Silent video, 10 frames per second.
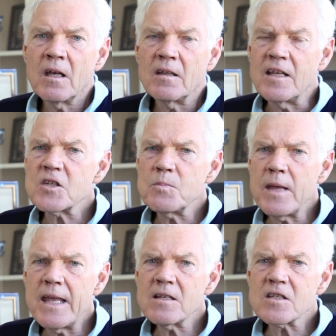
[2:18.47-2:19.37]
This
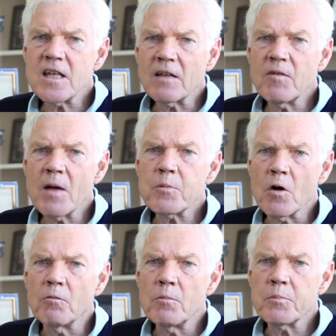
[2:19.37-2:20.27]
means that we
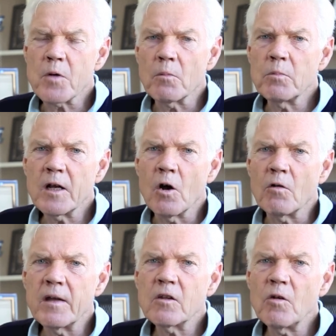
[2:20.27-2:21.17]
are probably
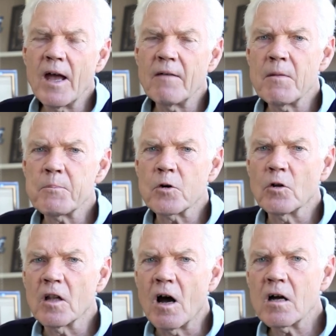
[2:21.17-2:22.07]
going to have a
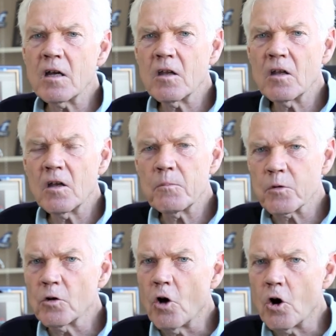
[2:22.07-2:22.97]

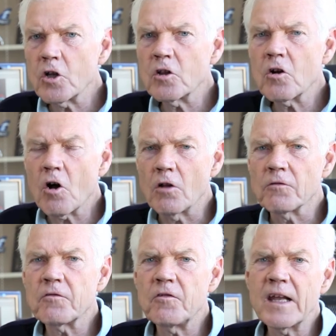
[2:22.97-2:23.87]
prolonged
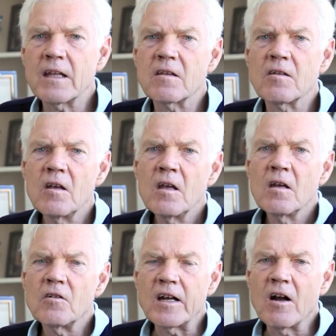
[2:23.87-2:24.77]
conflict
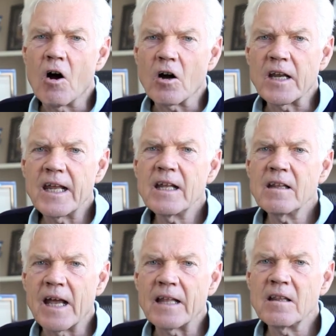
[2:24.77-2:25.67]
regarding
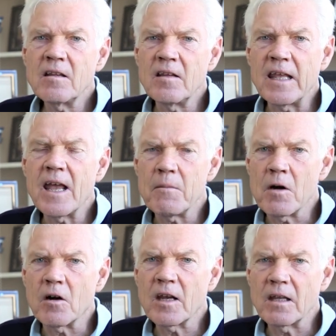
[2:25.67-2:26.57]
then the
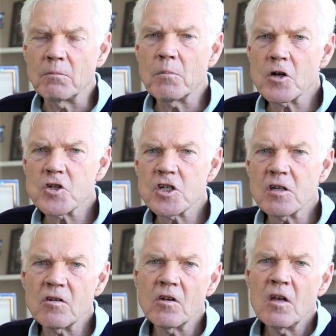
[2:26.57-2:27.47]
American
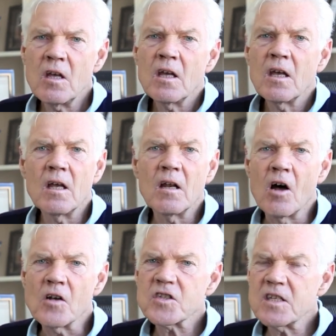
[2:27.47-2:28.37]
budget,
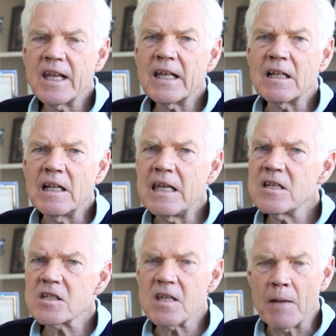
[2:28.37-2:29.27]
lasting at
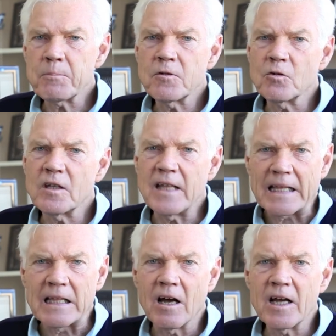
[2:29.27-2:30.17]
least up to the
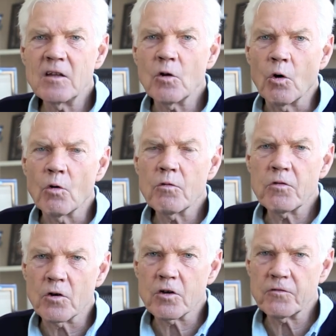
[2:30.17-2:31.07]
deadline of
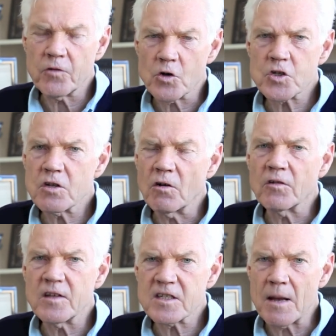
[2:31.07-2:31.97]
31st
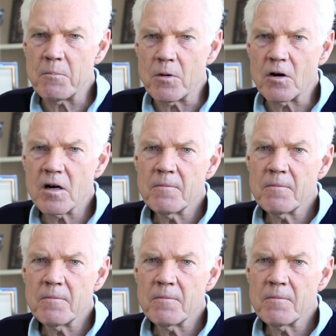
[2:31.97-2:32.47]
of December.